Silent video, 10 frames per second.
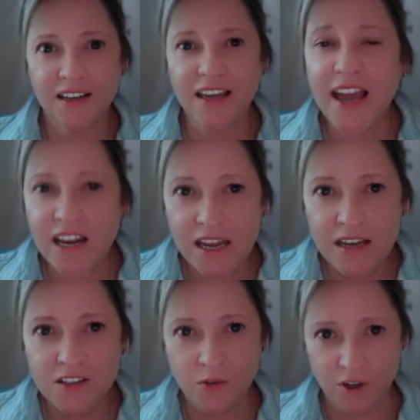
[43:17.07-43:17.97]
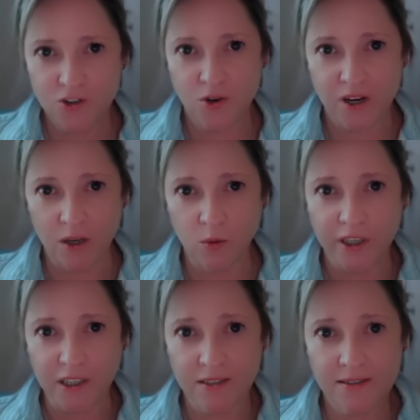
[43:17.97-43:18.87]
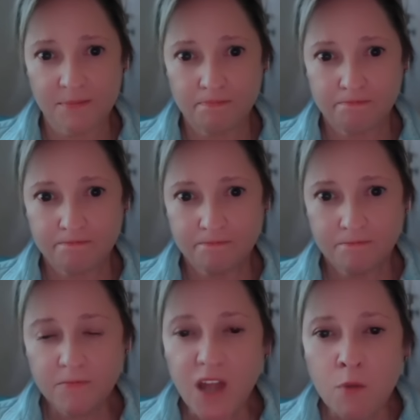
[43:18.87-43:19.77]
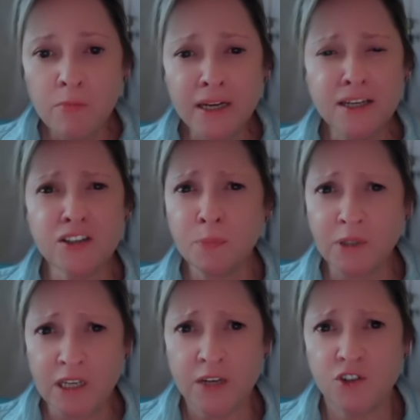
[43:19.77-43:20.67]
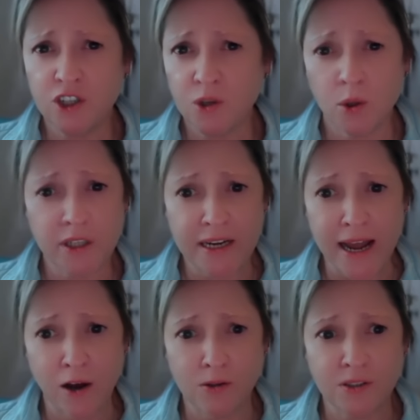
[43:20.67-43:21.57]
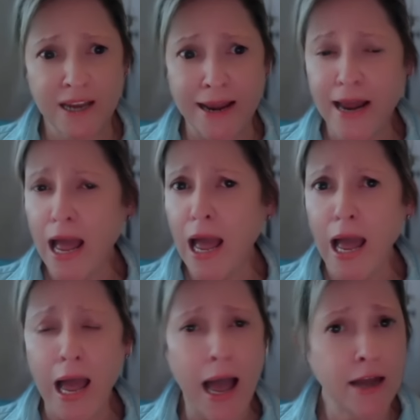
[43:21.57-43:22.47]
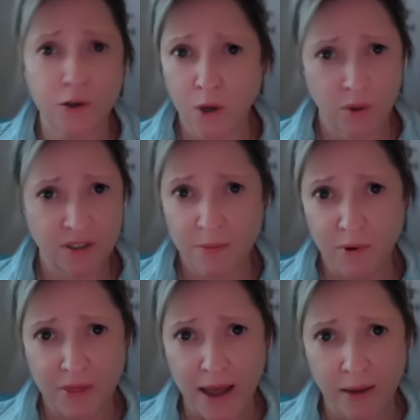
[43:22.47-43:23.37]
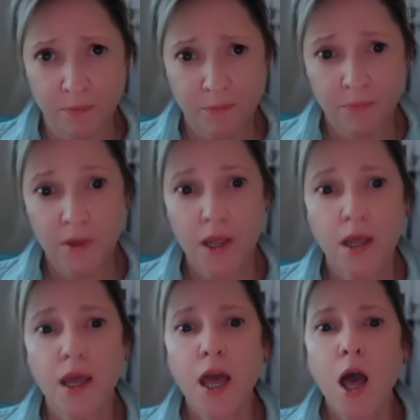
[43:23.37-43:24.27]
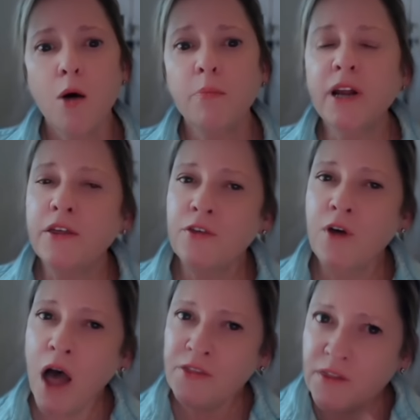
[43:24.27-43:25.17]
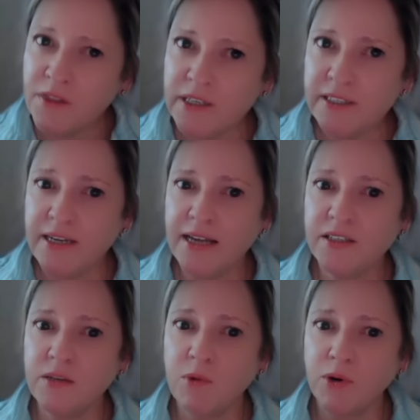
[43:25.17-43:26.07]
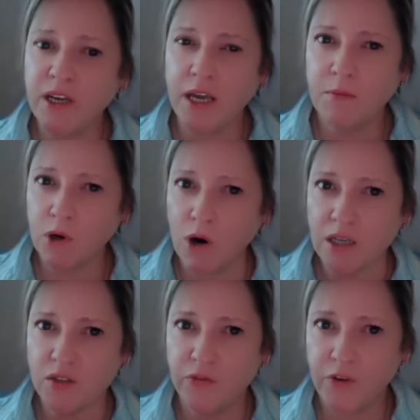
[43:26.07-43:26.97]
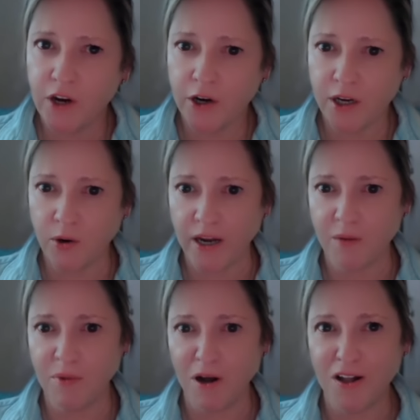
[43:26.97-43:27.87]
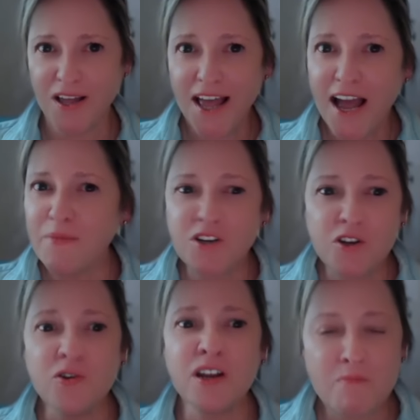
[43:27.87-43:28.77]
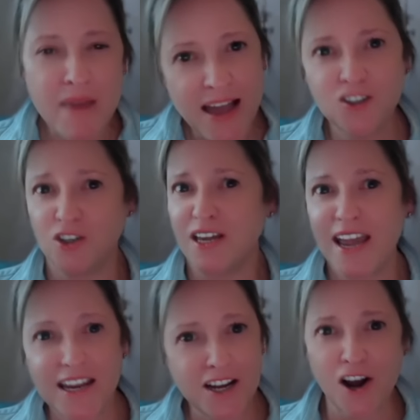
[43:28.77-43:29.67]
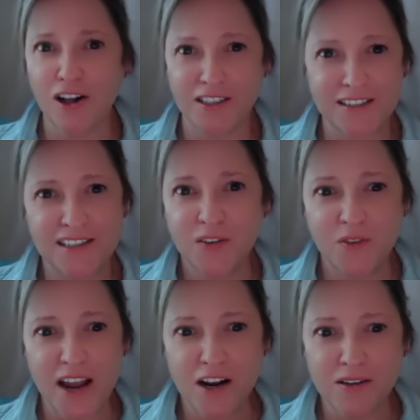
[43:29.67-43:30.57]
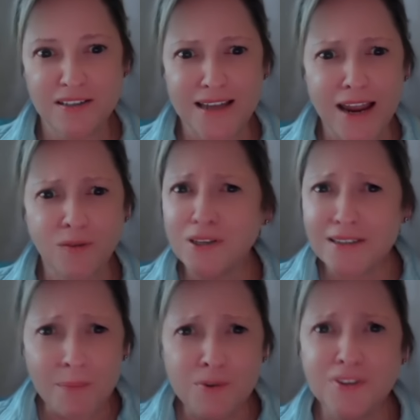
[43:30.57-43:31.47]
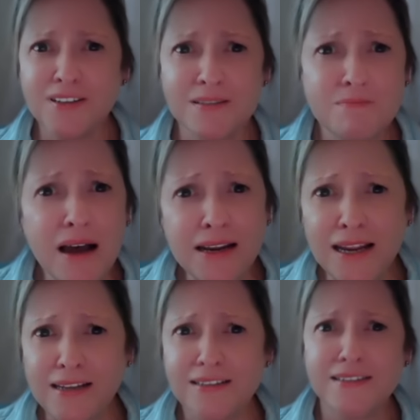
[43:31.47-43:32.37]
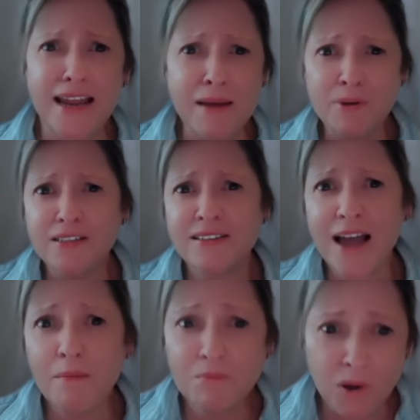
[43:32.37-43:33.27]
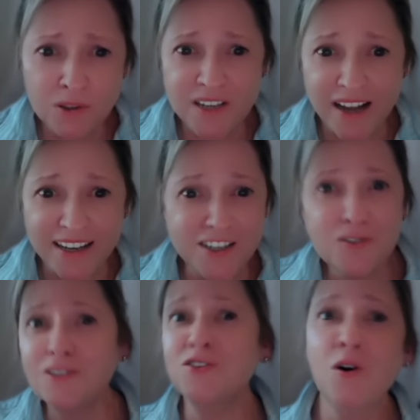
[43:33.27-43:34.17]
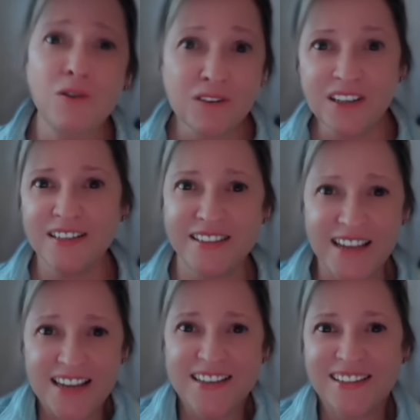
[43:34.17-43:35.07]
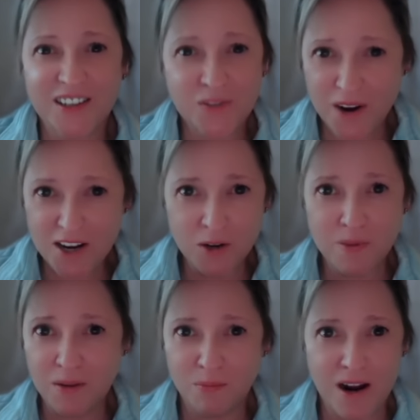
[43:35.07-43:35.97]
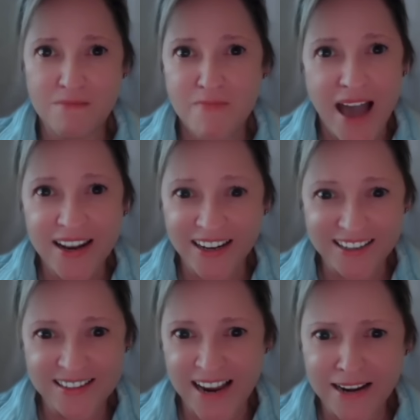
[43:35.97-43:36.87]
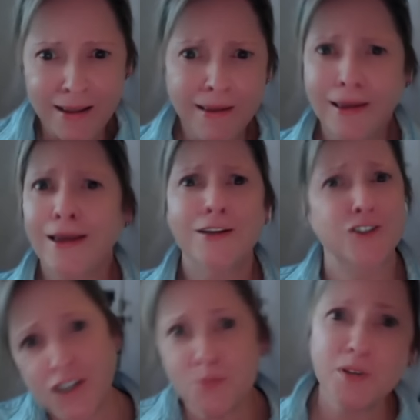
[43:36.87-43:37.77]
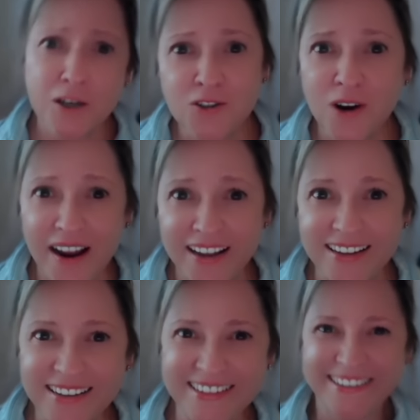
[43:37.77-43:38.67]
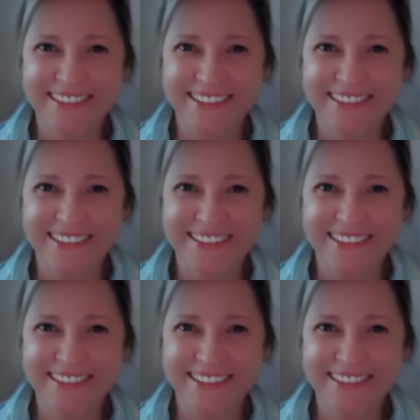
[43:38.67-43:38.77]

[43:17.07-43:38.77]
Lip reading: Katie is a frustrating witness. Many of us believe she's holding out, and I don't know what's up with that. But I thought that this testimony came across very credible. I mean, you can imagine Katie calling Sigfredo and saying, what's up with this money? It's damp and it's got mold on it. And you can totally see Sigfredo being pragmatic and saying, just blow dry it.